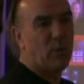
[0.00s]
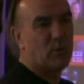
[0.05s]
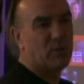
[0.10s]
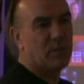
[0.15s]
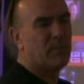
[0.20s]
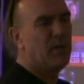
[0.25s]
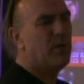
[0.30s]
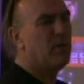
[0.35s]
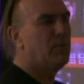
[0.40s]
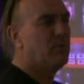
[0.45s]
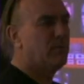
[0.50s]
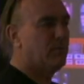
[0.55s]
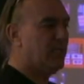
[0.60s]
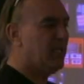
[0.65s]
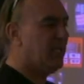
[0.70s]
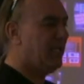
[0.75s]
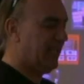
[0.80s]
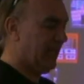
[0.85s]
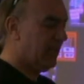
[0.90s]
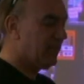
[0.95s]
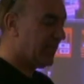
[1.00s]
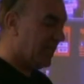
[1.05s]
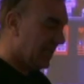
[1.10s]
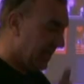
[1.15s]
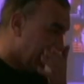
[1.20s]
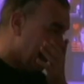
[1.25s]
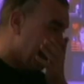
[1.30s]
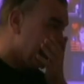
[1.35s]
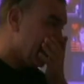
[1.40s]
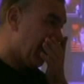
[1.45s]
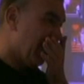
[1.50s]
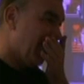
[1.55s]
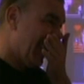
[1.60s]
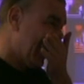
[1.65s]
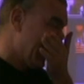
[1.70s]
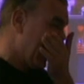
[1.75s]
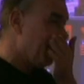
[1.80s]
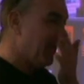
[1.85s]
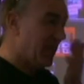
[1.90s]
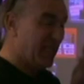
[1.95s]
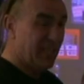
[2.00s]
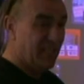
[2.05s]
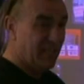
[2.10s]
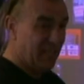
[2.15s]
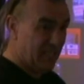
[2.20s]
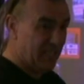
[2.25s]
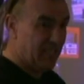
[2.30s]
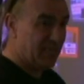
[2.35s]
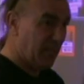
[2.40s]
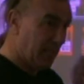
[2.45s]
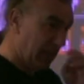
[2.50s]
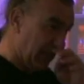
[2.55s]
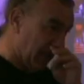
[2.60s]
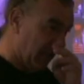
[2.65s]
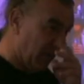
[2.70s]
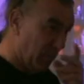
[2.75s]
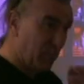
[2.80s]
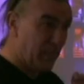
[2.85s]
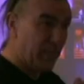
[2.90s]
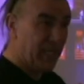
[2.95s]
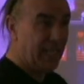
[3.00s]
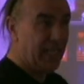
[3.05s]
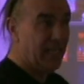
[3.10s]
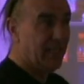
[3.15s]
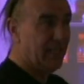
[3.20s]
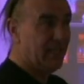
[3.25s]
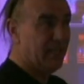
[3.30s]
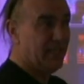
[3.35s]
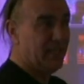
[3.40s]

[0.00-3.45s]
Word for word: holds them. Oh, right, okay. So you're telling me that this company